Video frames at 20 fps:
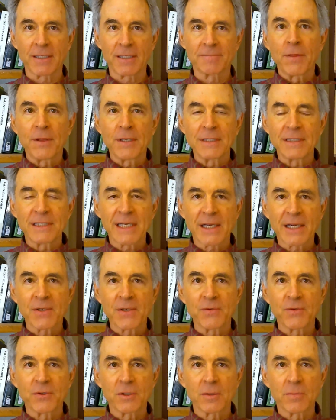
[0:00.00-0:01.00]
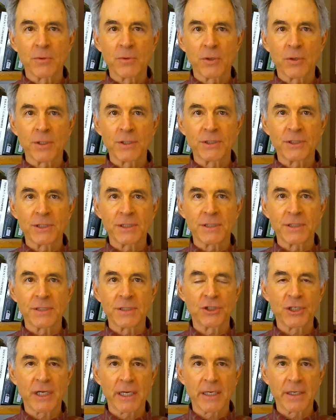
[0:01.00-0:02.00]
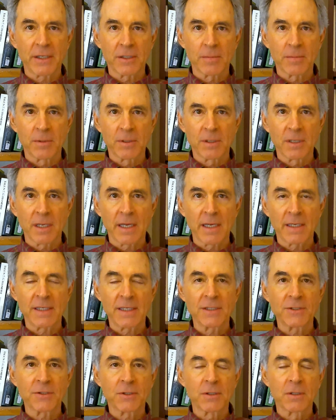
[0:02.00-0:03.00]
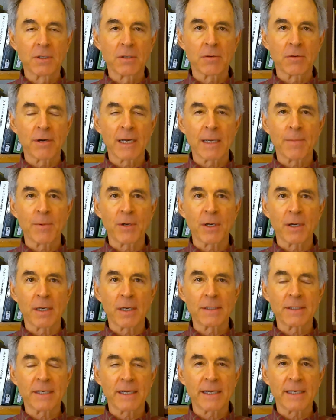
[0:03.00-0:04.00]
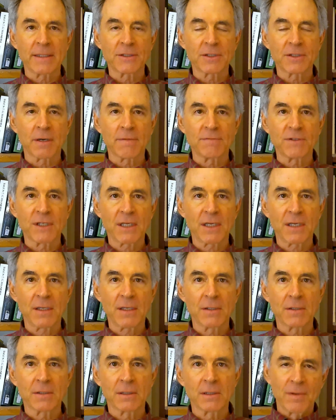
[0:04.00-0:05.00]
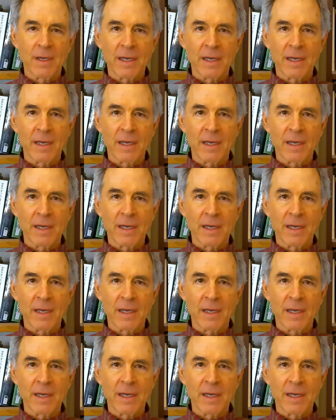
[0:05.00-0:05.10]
The second to emerge is Jacob, and he's grabbing onto Esau's heel.